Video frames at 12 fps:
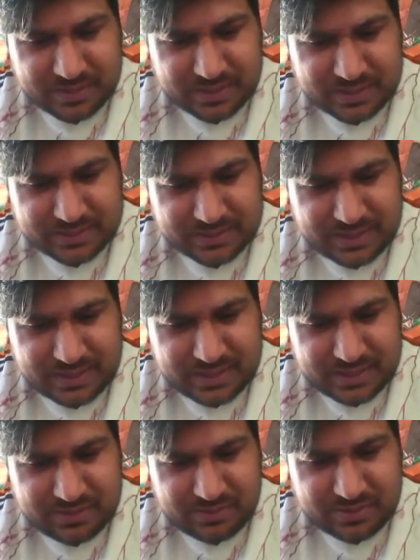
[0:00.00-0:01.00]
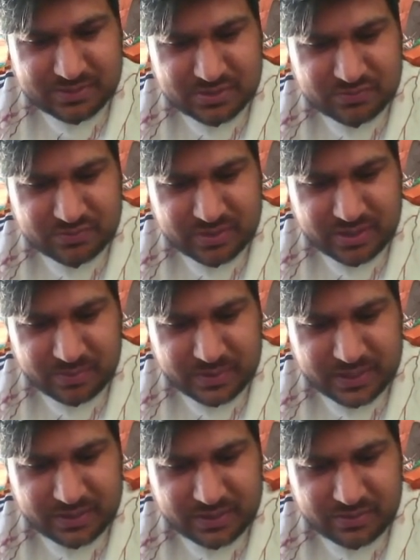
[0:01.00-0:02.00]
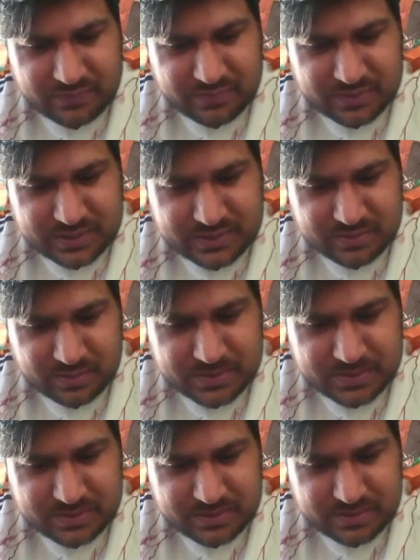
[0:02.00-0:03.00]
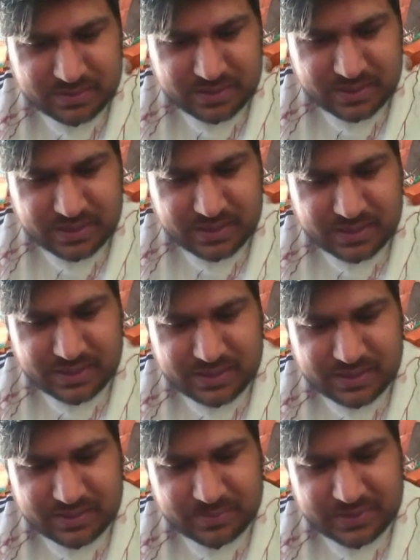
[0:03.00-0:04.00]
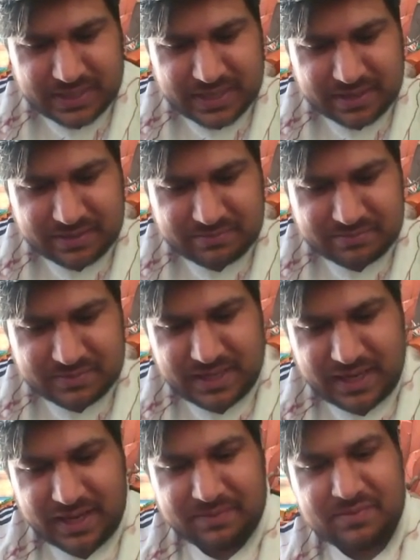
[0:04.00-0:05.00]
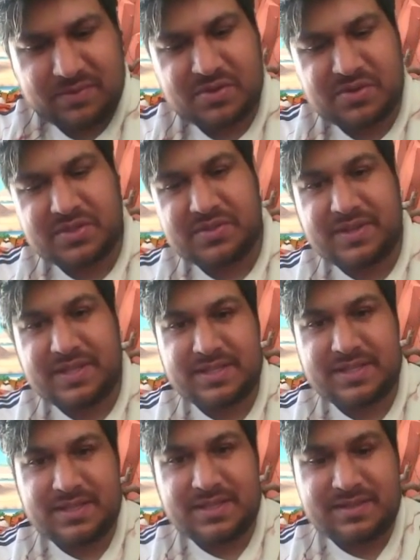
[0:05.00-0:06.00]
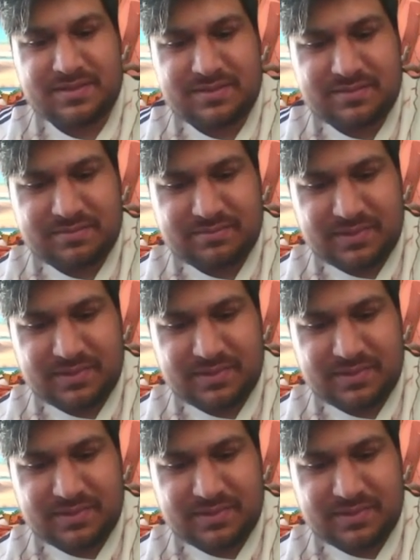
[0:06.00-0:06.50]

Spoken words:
ideally you can straight away go for this option, where you can have your defenses